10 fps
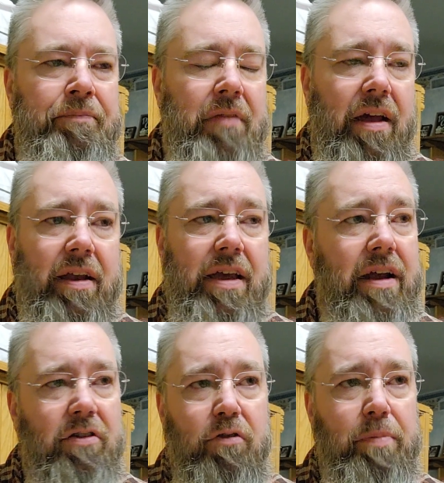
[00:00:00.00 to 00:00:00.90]
And
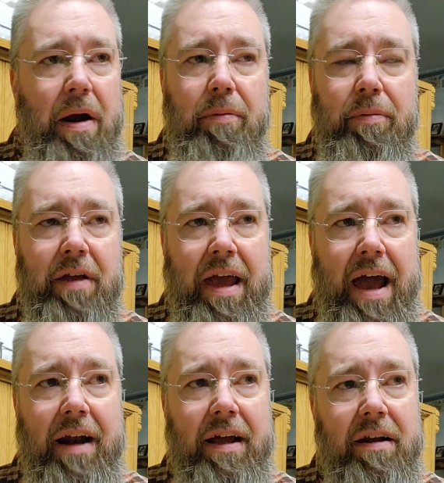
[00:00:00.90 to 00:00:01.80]
again, you've probably
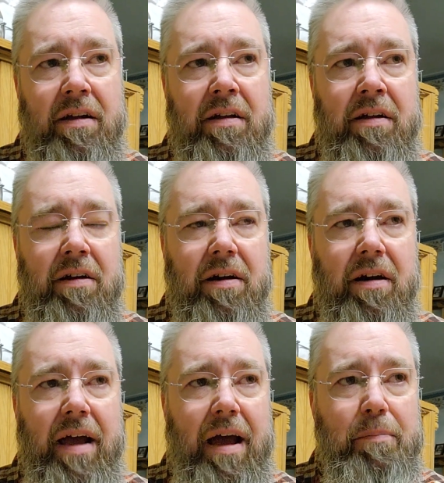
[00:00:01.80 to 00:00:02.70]
had it
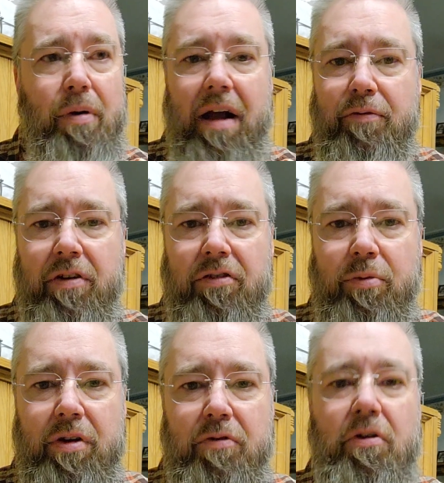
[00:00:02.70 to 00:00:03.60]
at breakfast
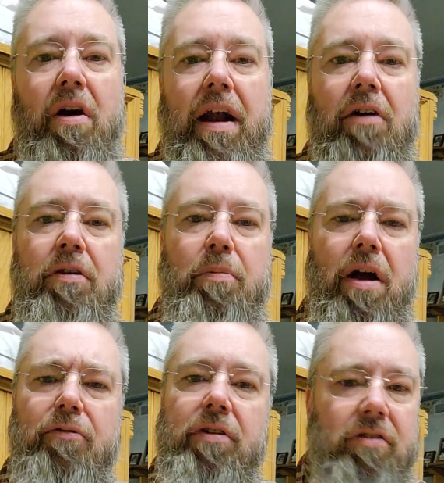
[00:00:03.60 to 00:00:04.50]
when you've gone out to
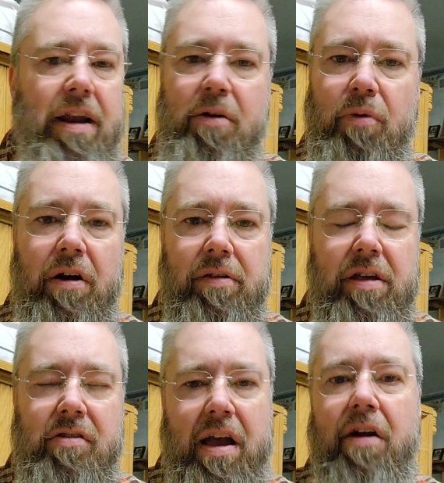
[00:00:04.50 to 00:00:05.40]
breakfast anywhere in
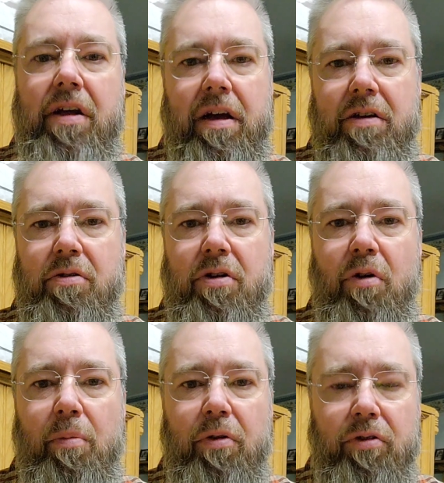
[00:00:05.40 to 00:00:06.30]
this area. You can
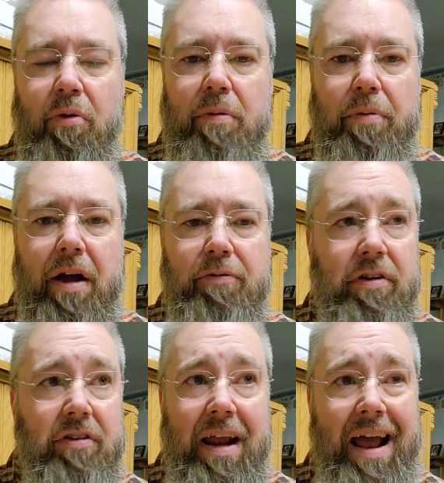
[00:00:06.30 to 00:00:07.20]
almost go to
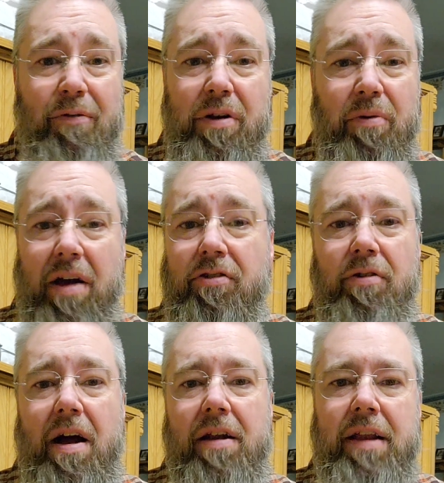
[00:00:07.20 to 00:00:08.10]
breakfast at every
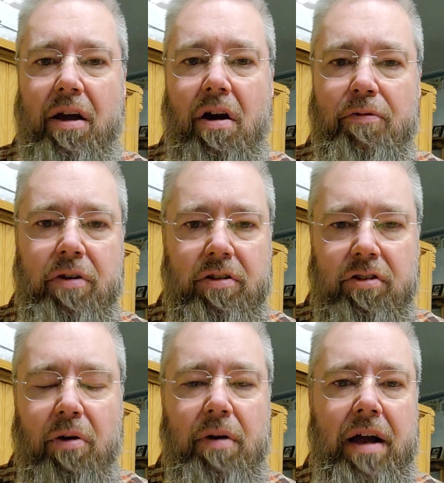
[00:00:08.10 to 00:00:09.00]
restaurant and they offer a
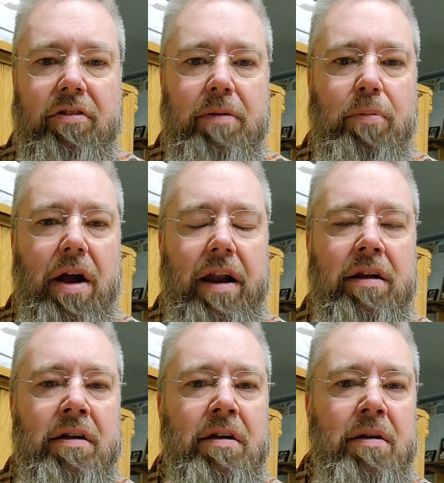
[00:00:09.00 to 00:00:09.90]
salt rising bread.
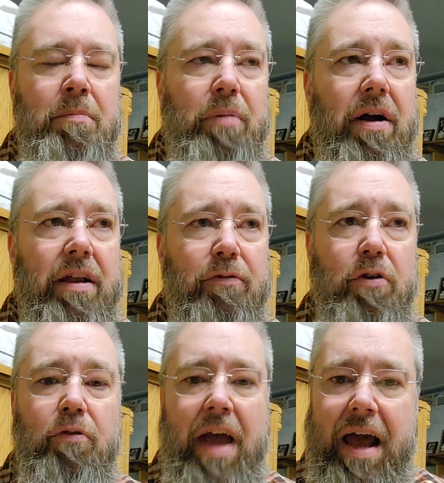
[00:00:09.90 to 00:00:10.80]
But if
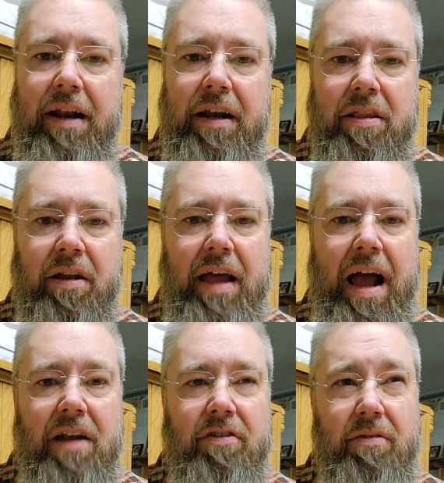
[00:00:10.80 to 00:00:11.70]
you've had it in the
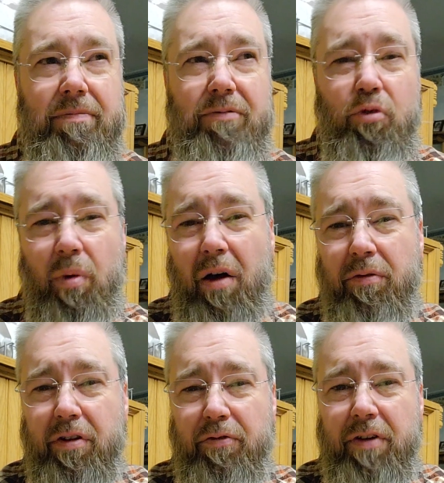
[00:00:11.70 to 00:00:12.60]
last 12
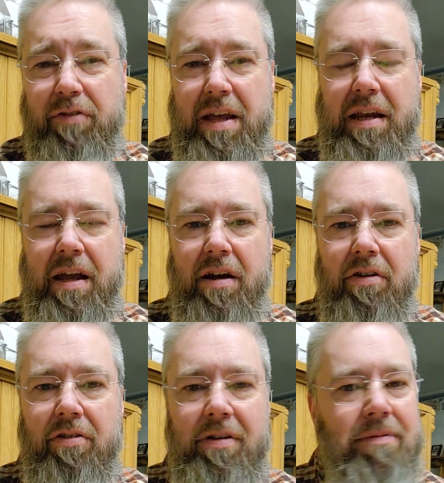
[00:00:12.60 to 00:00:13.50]
to 15
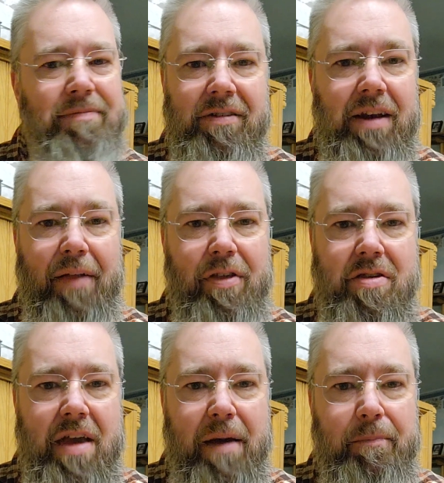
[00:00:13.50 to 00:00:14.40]
years, it's not the
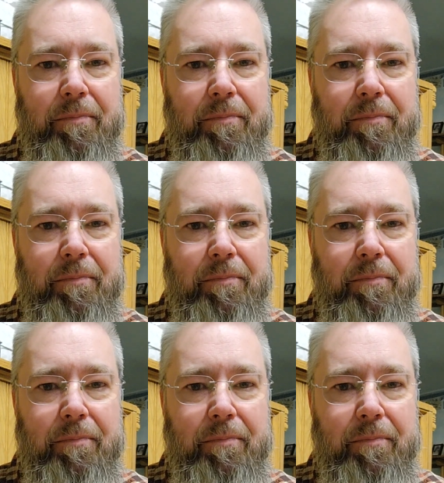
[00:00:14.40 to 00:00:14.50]
same.